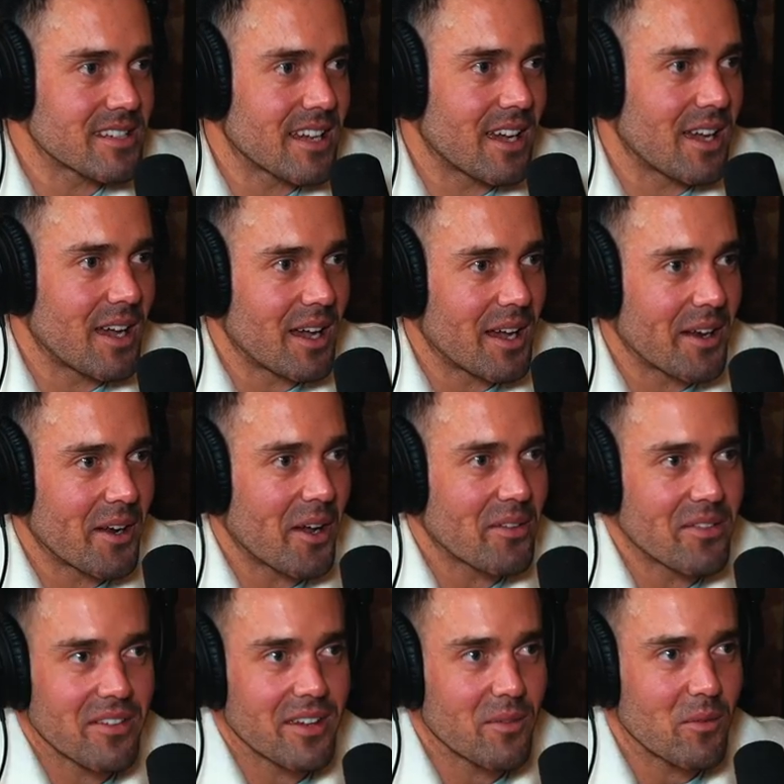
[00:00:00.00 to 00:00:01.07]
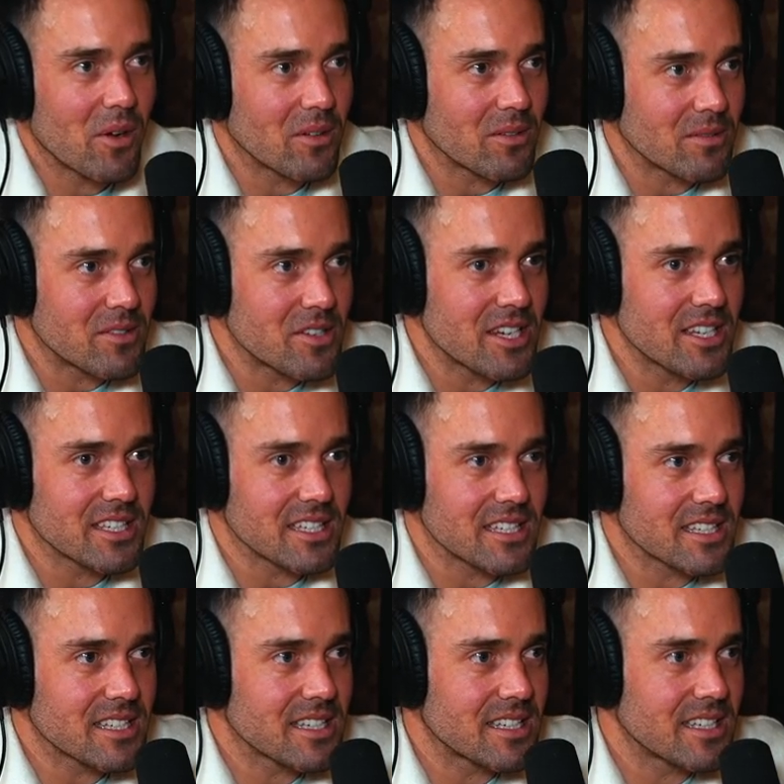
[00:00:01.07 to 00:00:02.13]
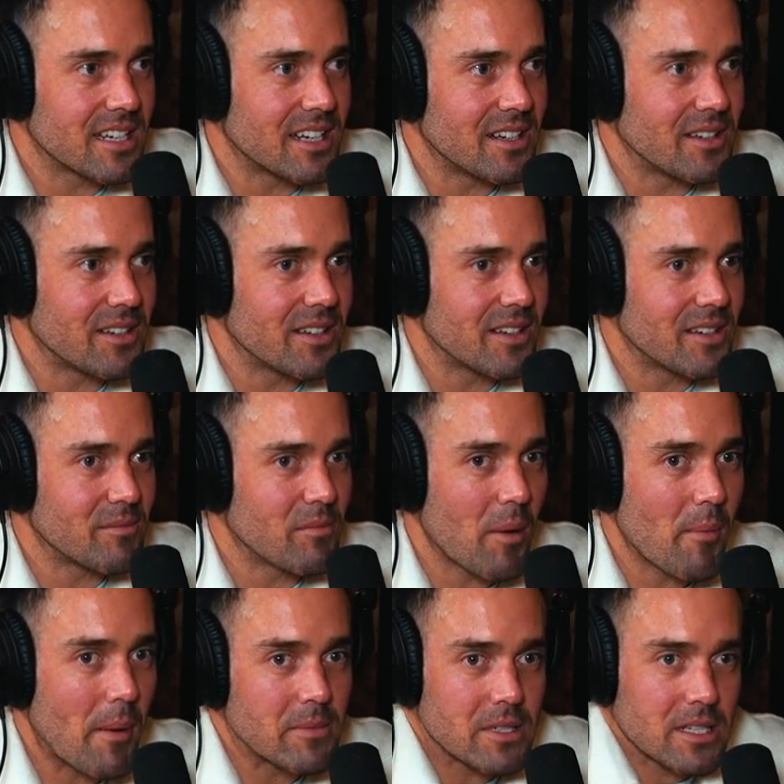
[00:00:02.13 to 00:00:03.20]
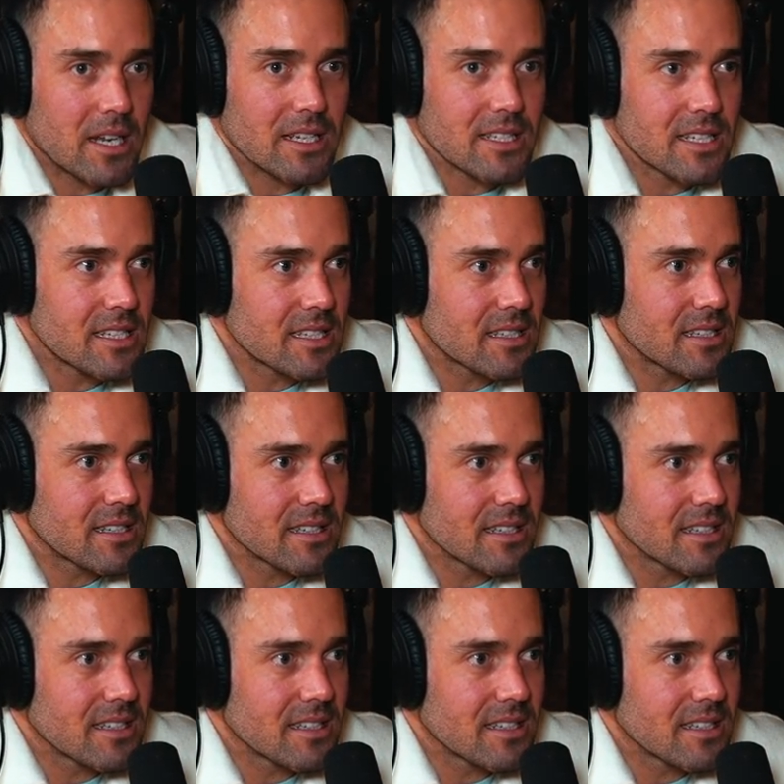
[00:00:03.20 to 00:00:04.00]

And I think, well, Jesus, you know, my mum's an artist.